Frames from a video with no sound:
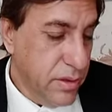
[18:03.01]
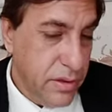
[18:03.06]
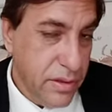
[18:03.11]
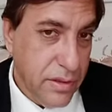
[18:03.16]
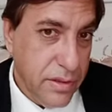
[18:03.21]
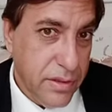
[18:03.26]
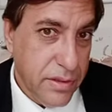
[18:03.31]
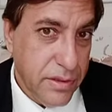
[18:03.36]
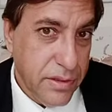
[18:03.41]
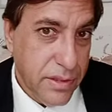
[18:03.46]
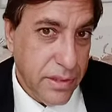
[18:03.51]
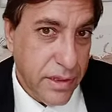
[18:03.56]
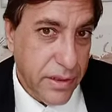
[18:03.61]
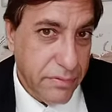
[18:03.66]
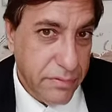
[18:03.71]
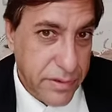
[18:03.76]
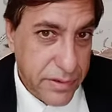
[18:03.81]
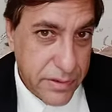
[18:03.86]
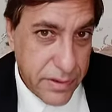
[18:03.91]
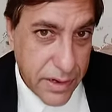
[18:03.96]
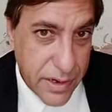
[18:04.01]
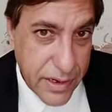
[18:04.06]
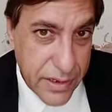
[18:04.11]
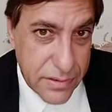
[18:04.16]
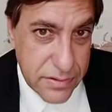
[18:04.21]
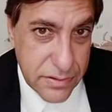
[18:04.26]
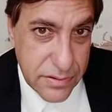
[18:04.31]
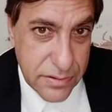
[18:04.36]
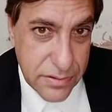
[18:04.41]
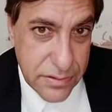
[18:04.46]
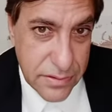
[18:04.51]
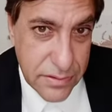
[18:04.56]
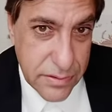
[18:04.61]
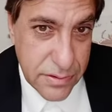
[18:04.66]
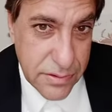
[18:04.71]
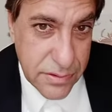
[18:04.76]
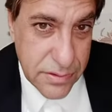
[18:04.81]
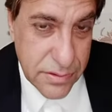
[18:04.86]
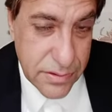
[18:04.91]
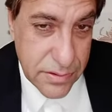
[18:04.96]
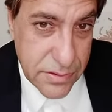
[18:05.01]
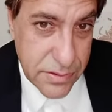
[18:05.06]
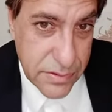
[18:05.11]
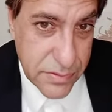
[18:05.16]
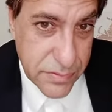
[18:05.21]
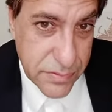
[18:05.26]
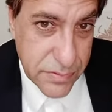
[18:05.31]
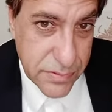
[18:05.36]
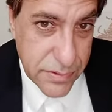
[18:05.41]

Nevertheless, the